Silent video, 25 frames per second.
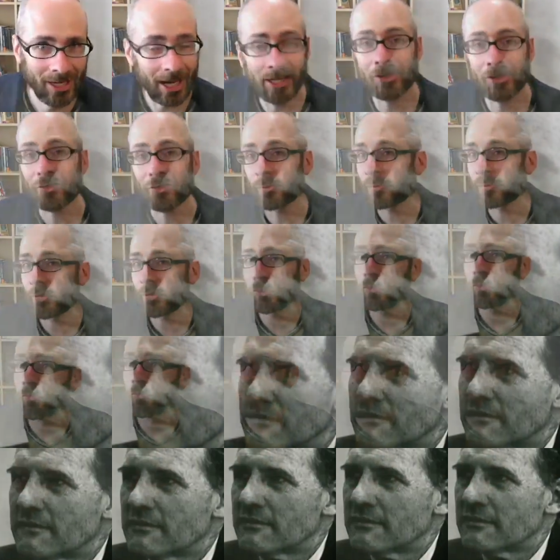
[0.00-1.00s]
Another book that
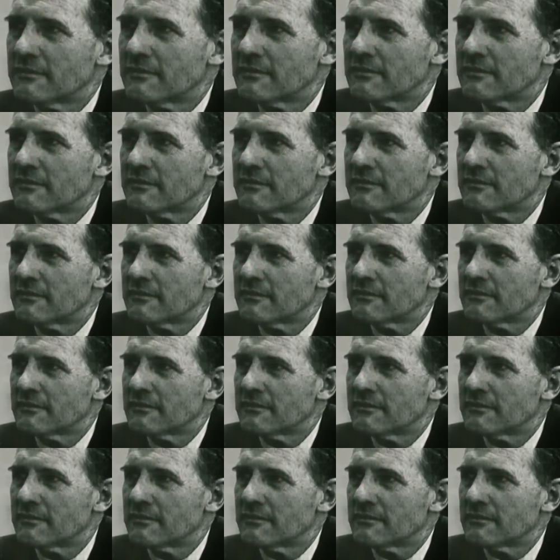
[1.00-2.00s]
will be very
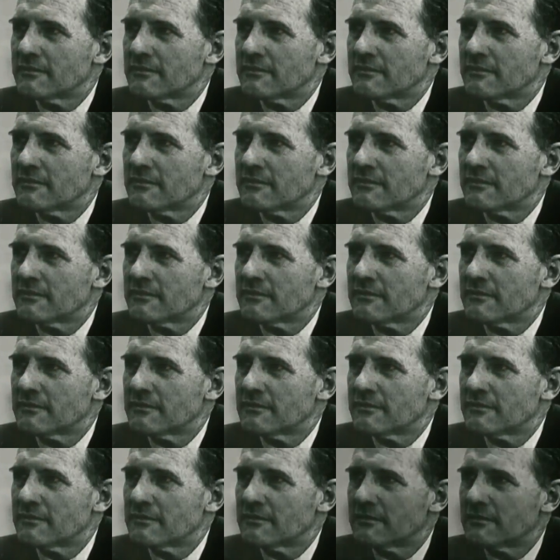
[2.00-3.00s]
familiar to most of my
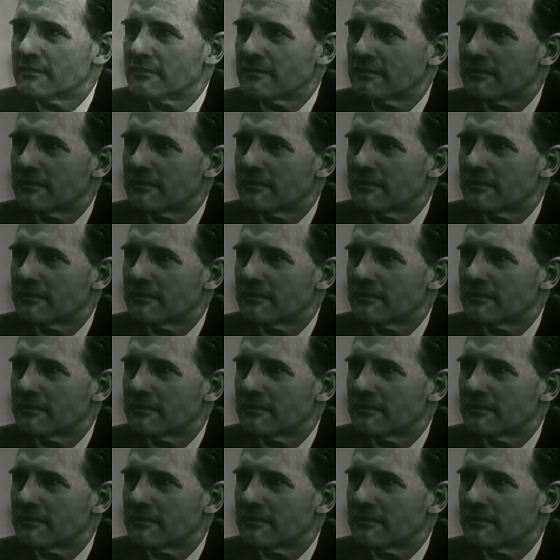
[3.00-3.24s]
listeners,